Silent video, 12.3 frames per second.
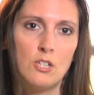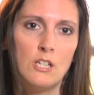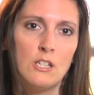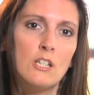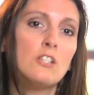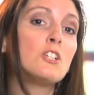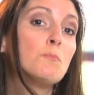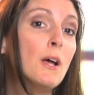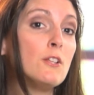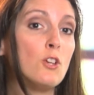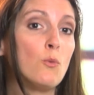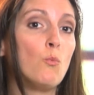it just
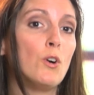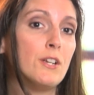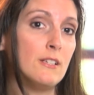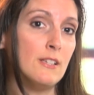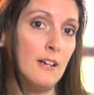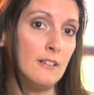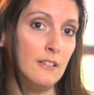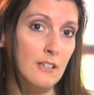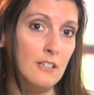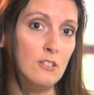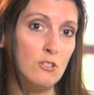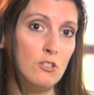depends on what exactly
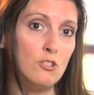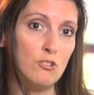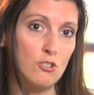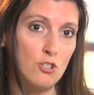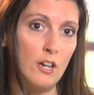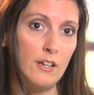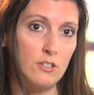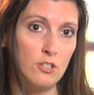it is that you're trying